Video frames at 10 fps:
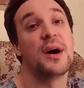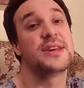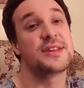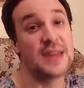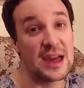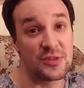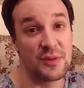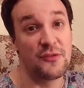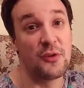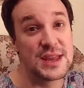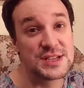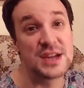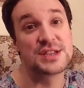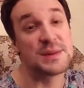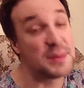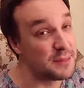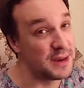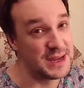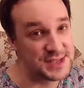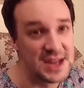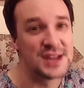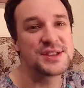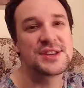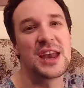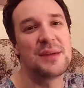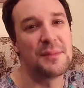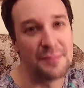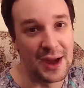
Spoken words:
buy snacks before he turns up at a place to turn up and